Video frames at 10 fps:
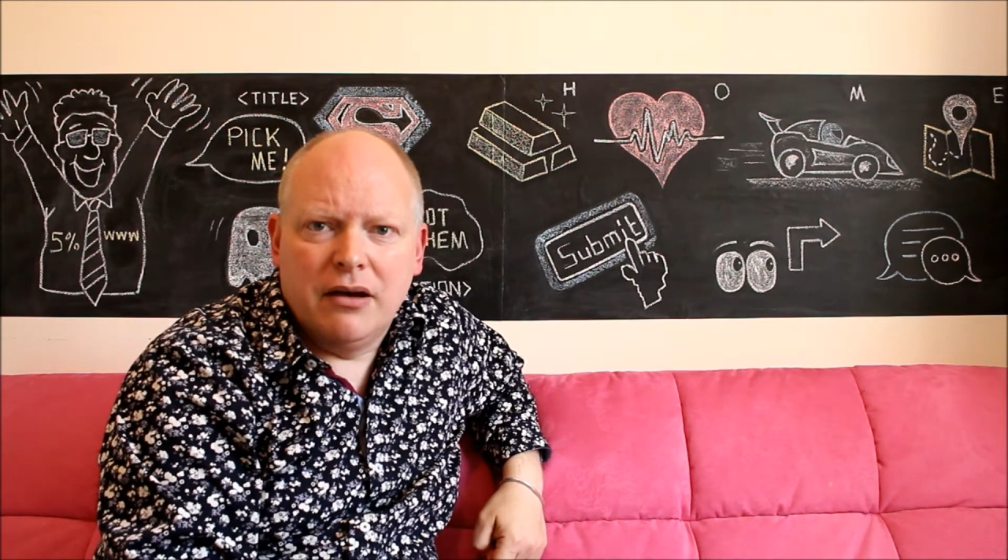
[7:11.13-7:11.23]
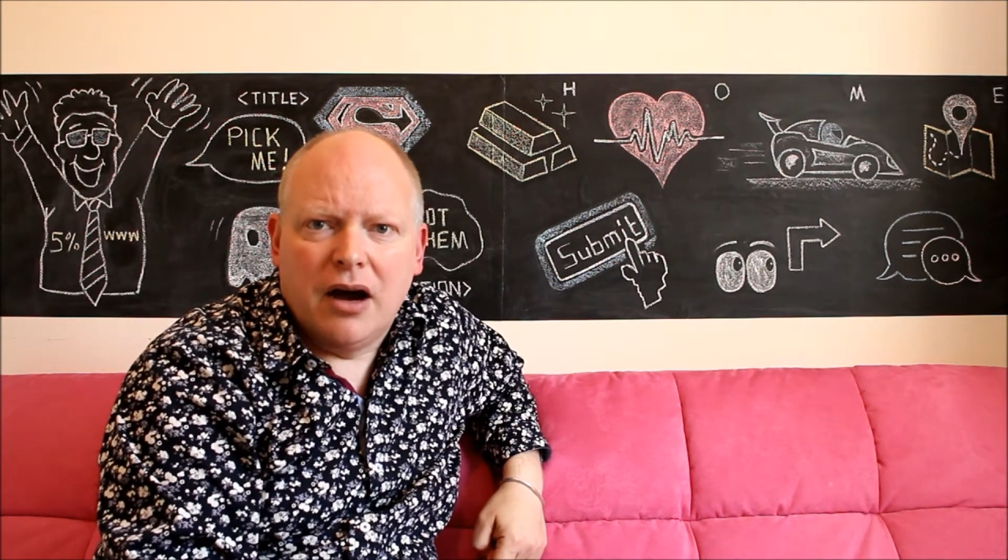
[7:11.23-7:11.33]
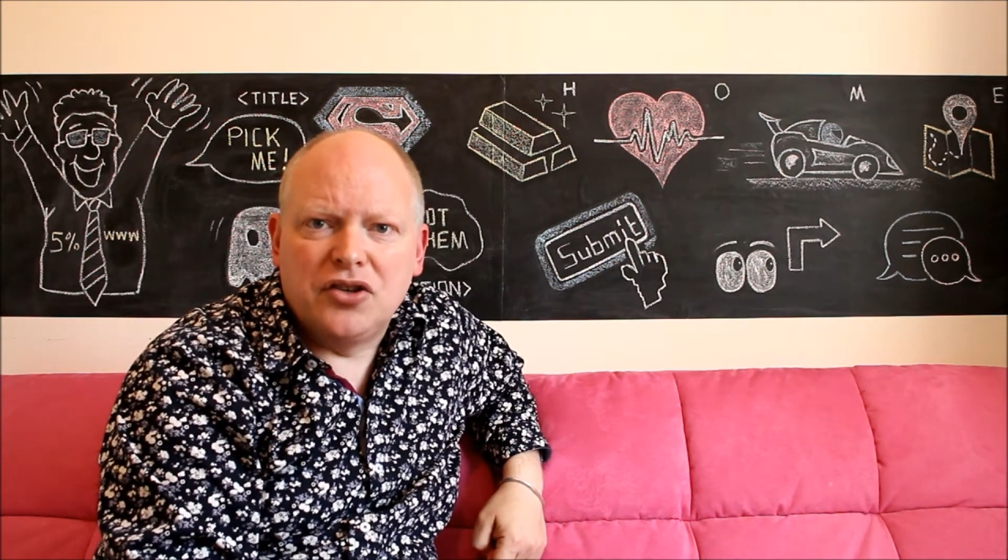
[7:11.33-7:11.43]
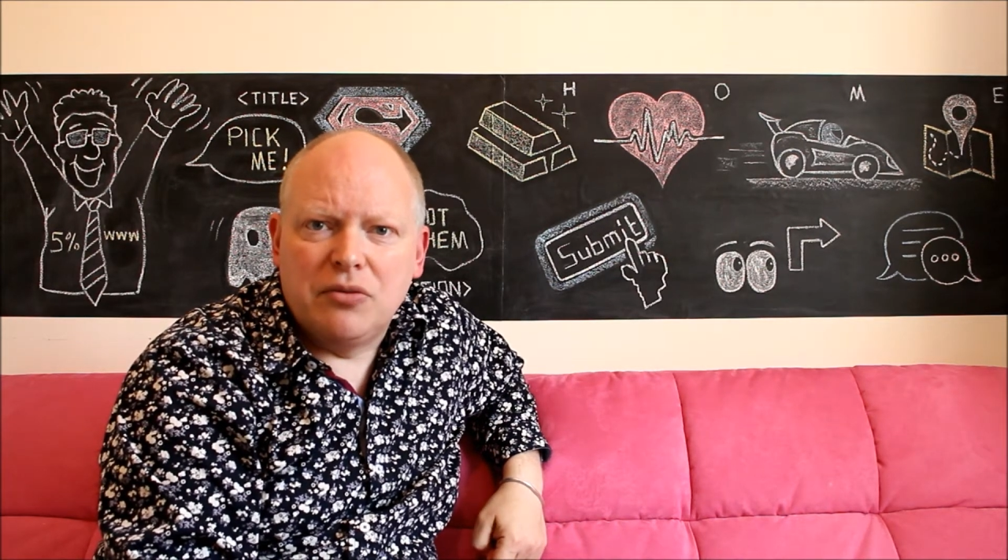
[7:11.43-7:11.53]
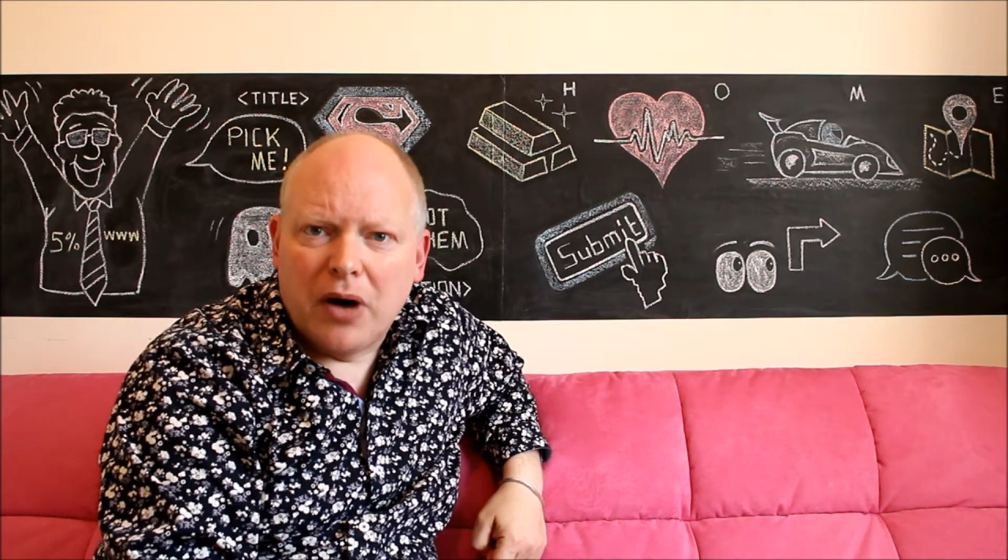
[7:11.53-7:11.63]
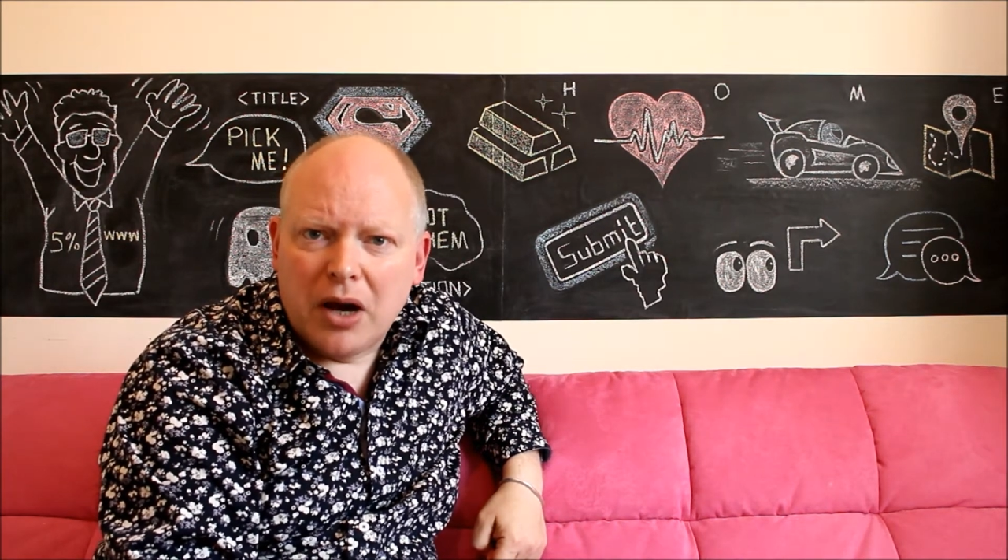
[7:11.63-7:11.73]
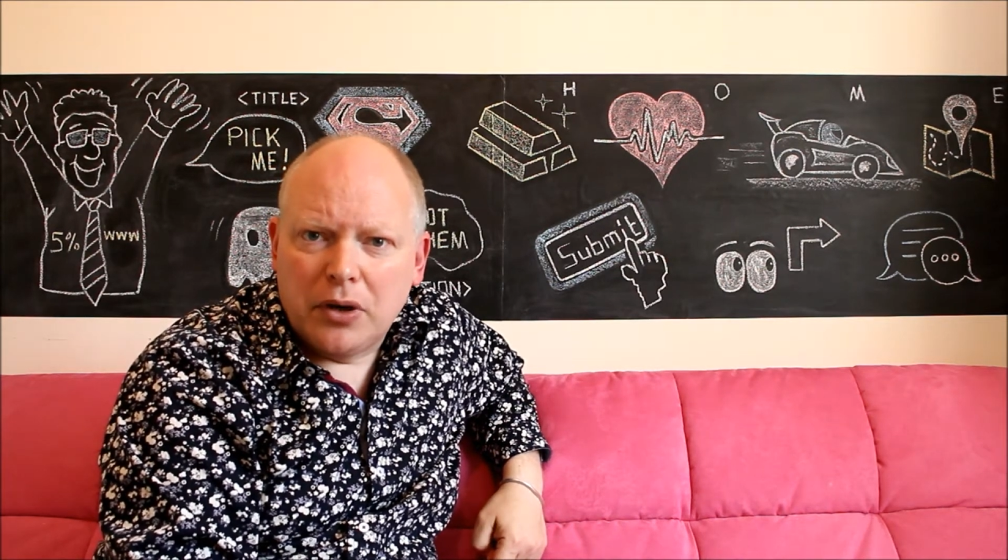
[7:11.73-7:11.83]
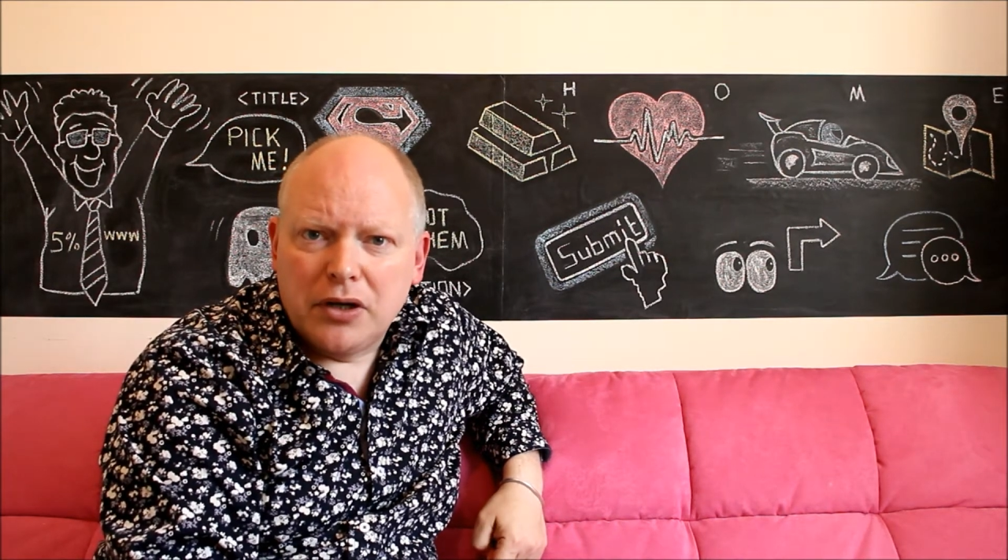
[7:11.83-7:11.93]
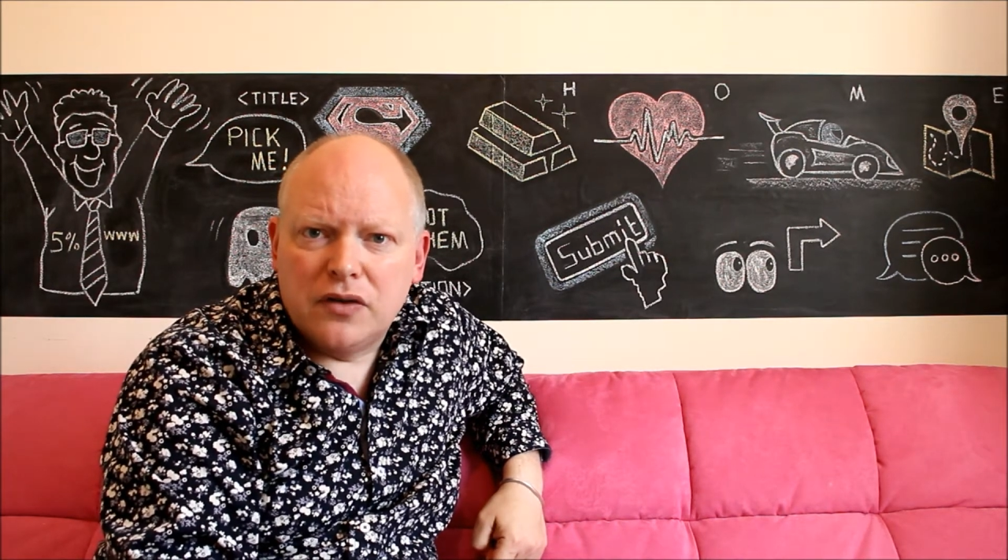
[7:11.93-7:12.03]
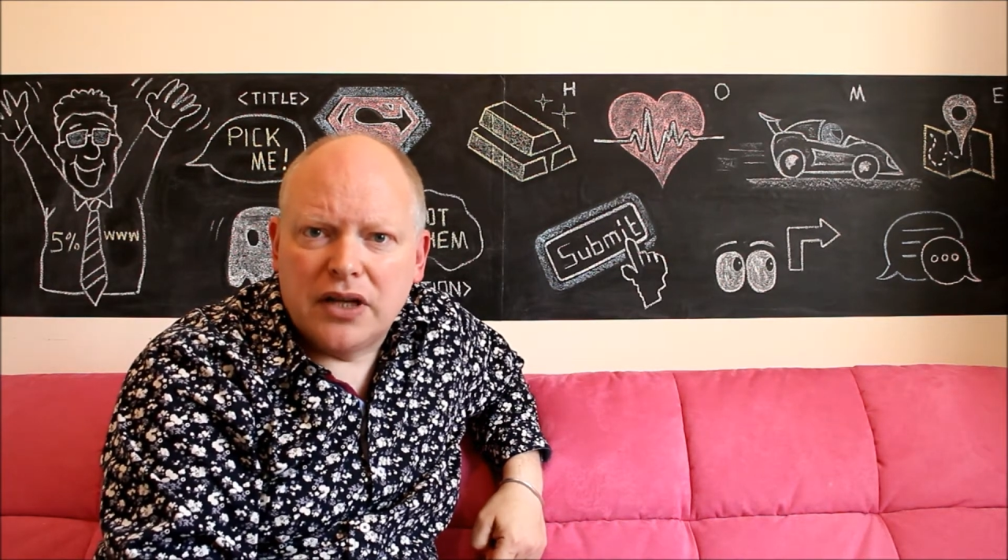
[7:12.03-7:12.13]
I should buy
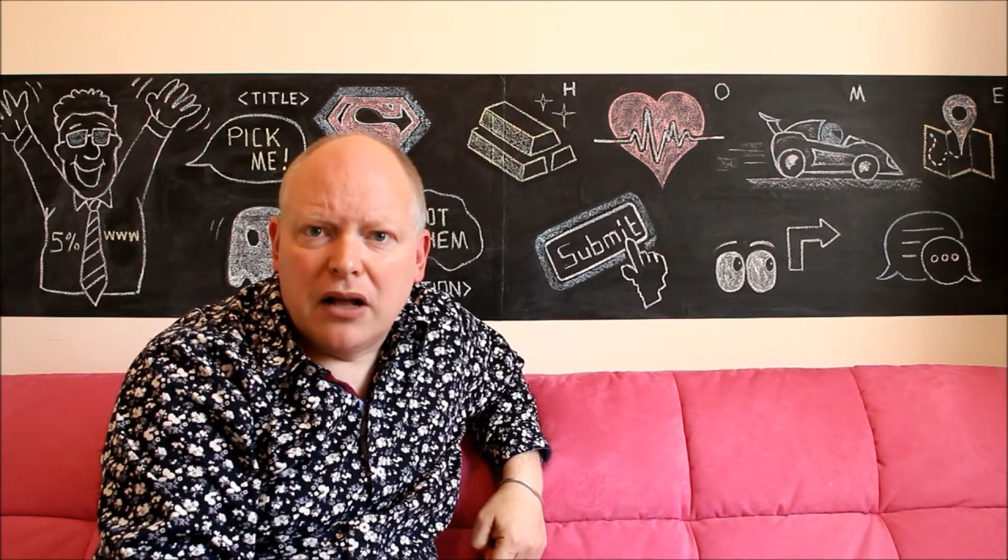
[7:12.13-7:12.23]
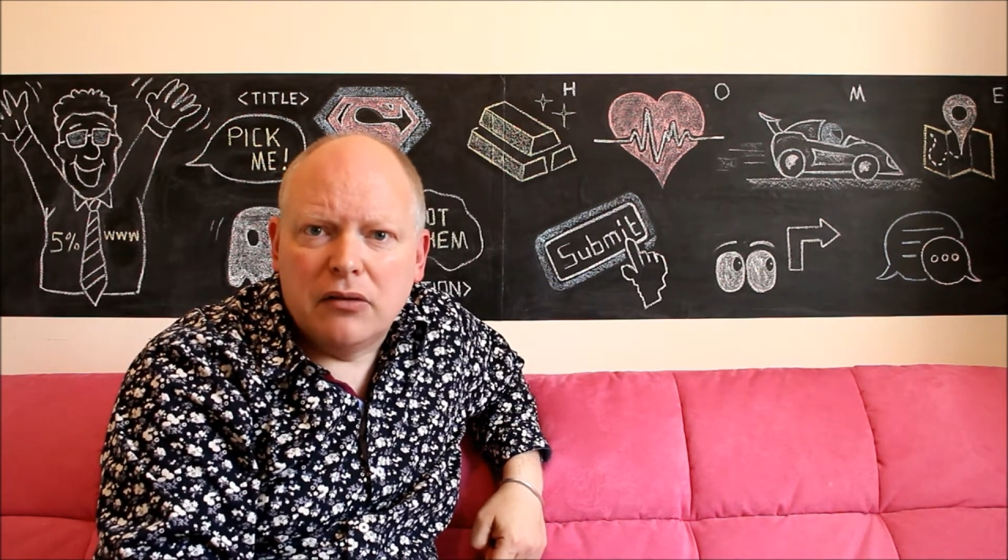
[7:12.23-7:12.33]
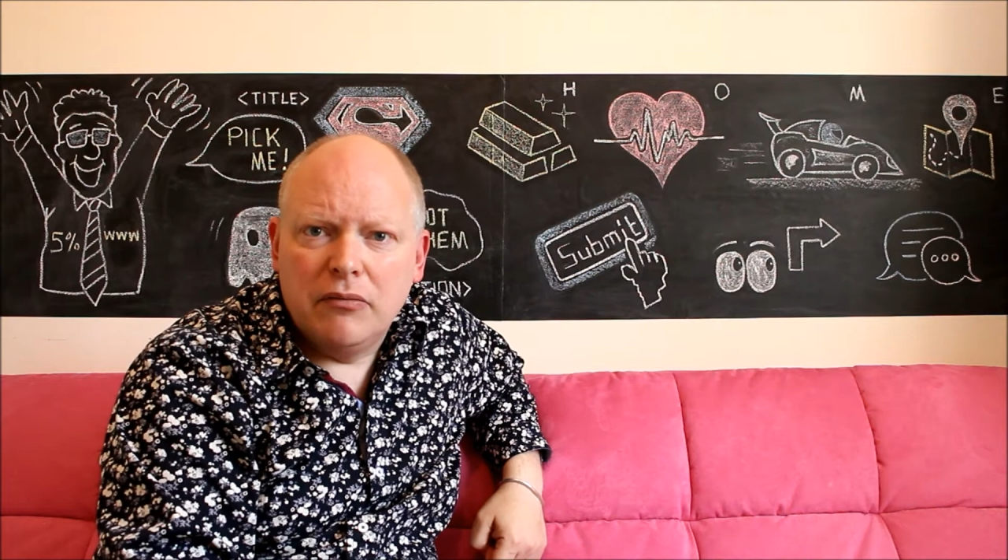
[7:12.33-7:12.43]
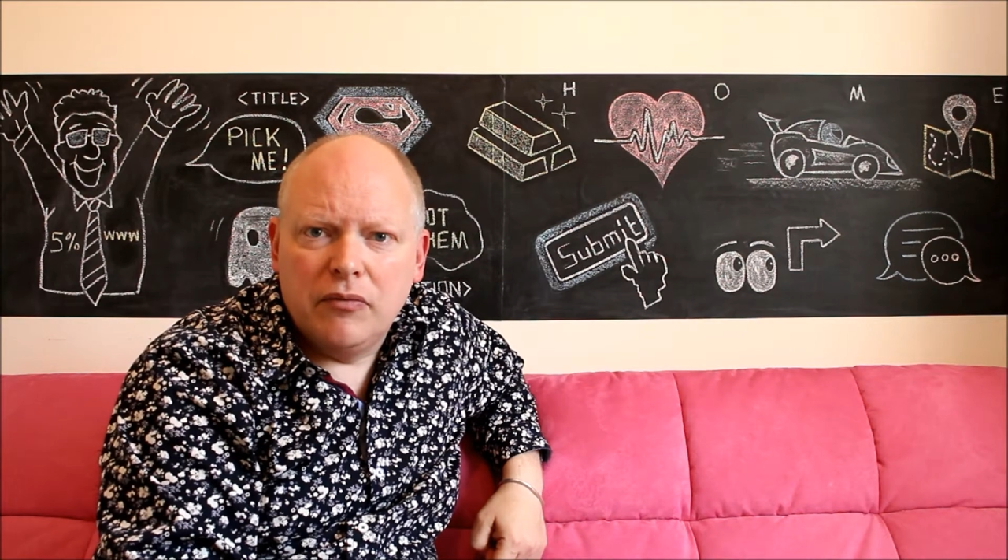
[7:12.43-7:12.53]
what you sell.